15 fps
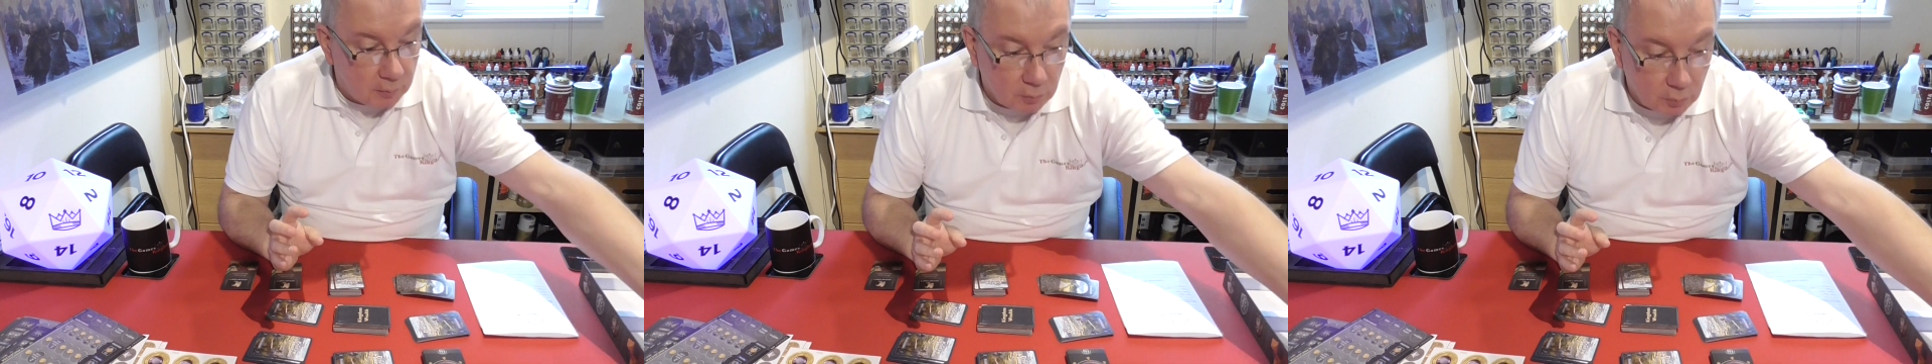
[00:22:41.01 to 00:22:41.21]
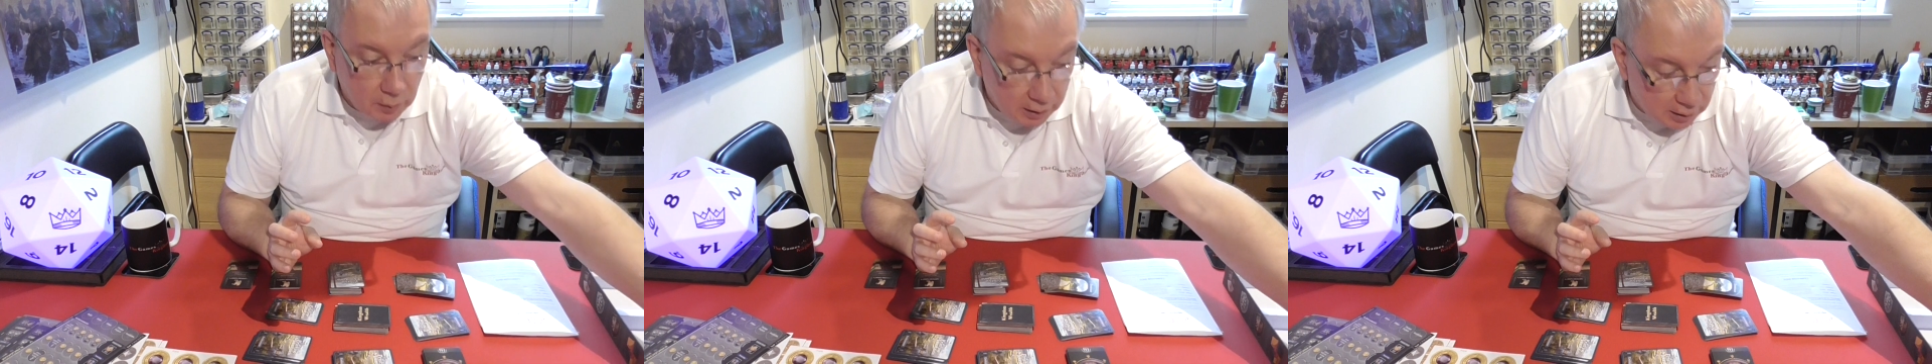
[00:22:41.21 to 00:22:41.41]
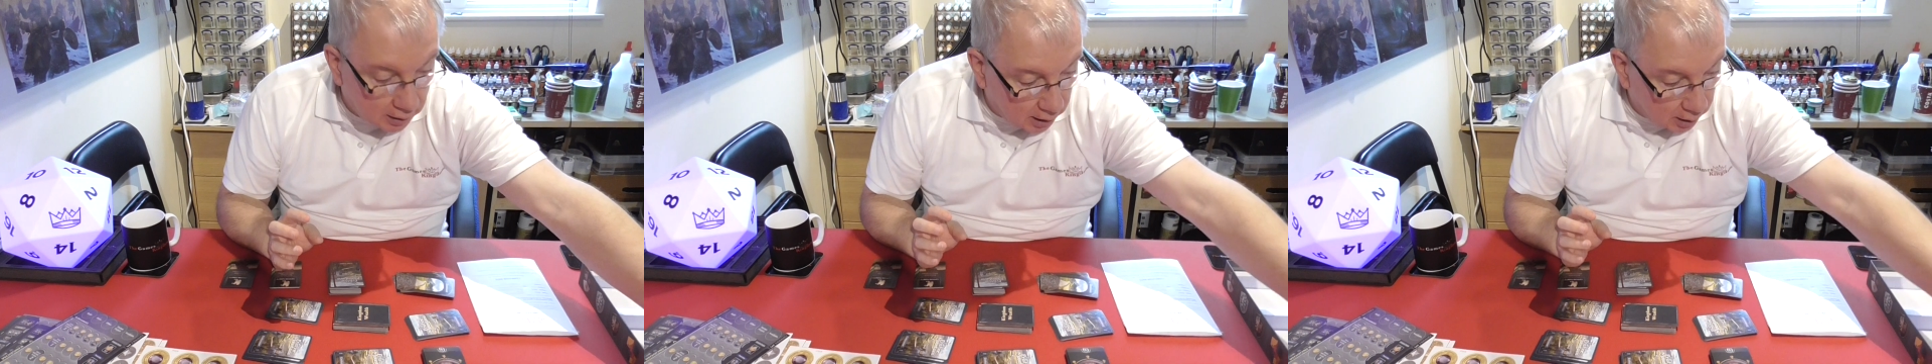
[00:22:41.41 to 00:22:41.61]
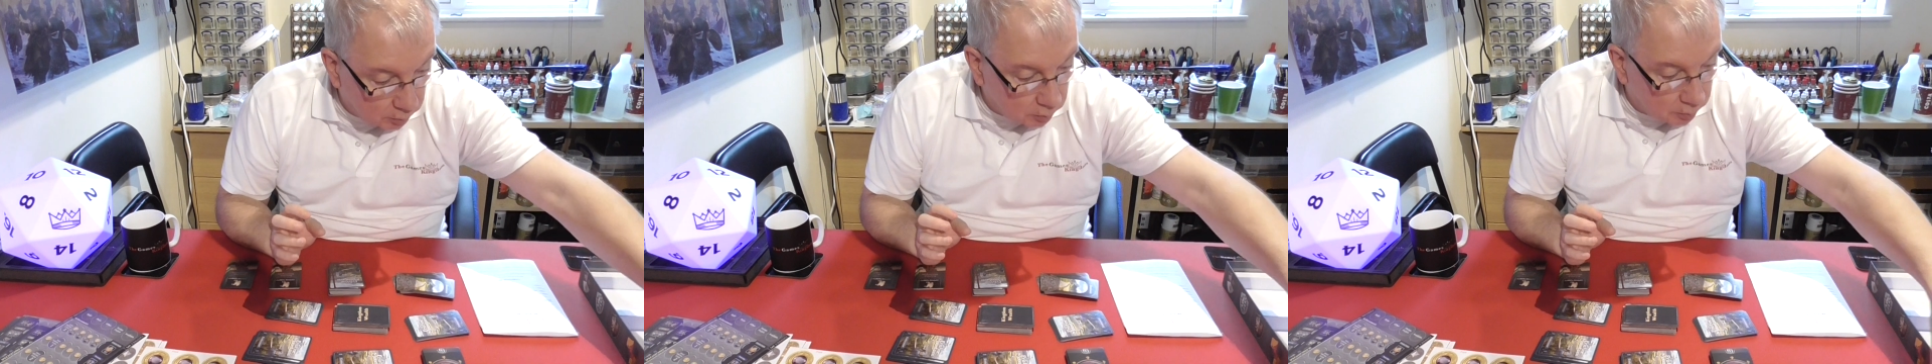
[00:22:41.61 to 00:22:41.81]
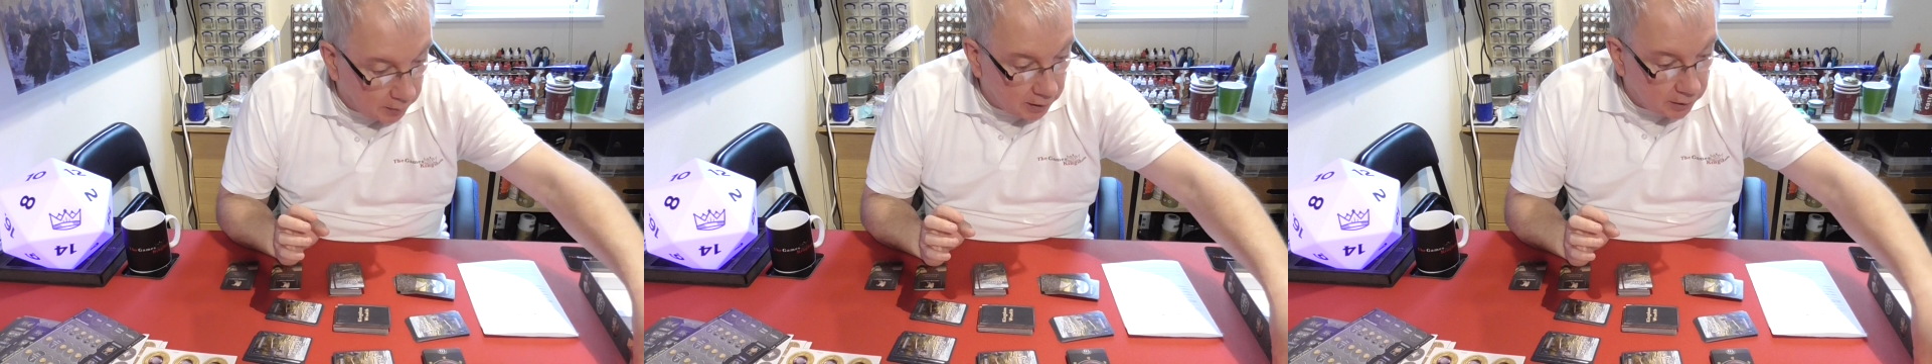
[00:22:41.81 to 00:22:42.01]
Whether there
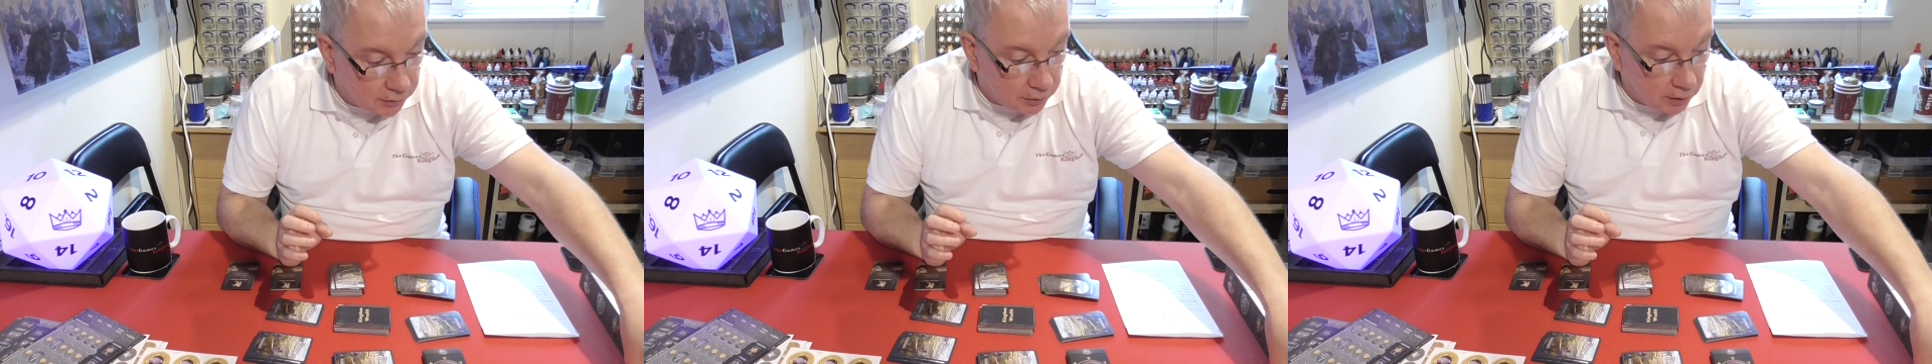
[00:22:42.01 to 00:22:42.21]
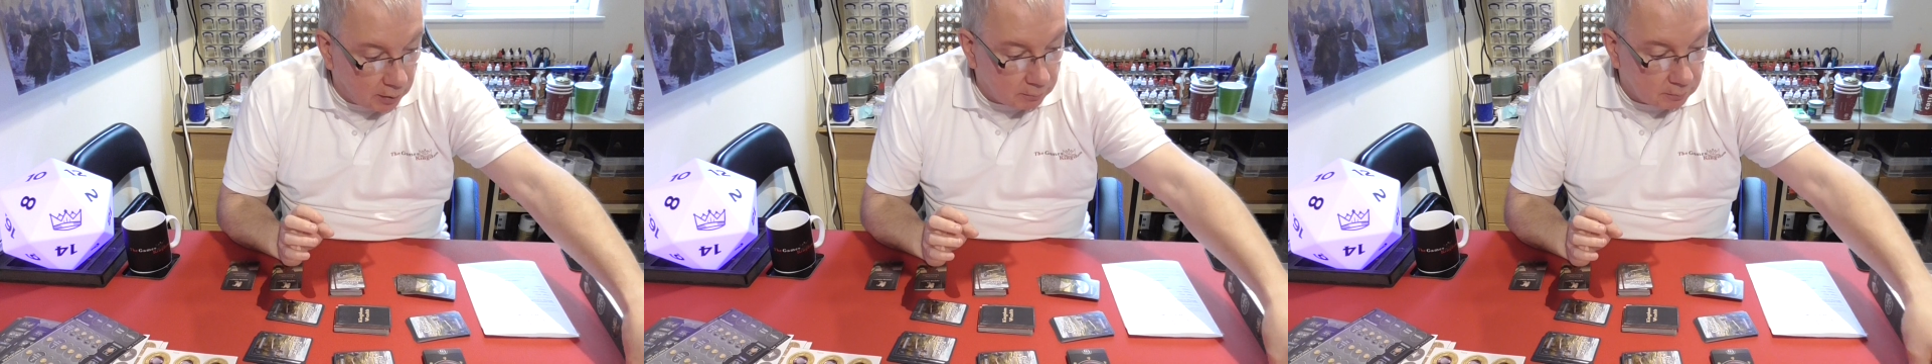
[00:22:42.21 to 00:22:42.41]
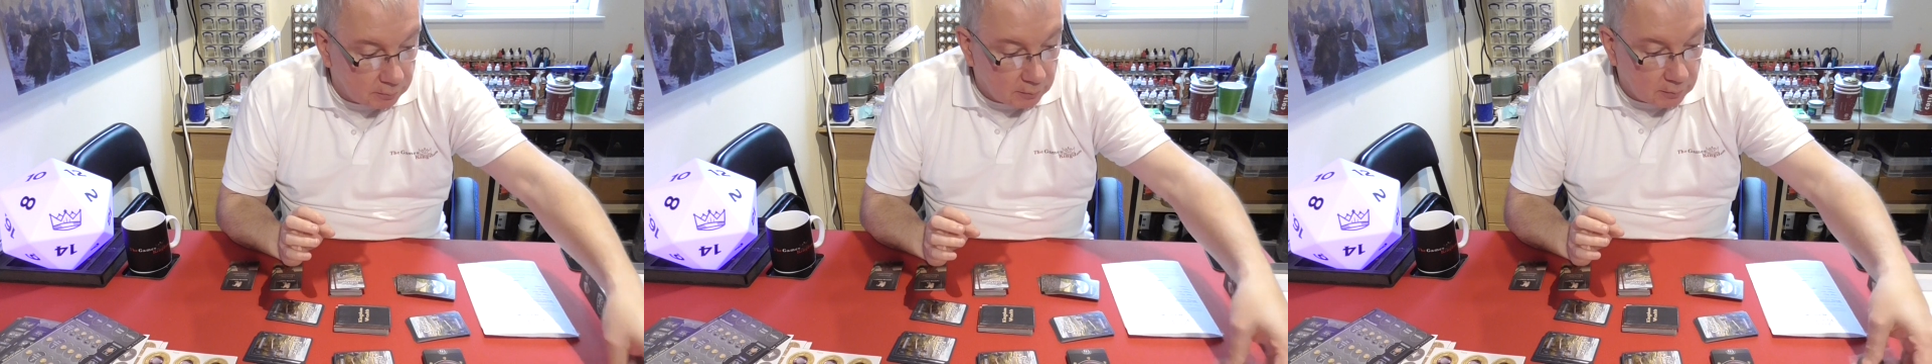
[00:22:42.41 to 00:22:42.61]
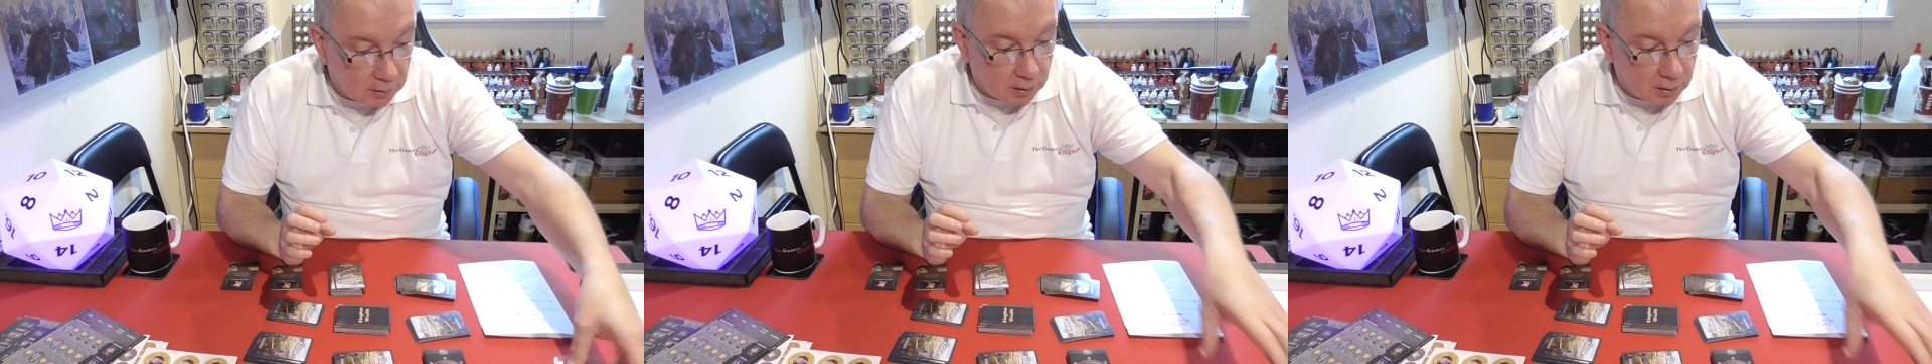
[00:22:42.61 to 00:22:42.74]
will be some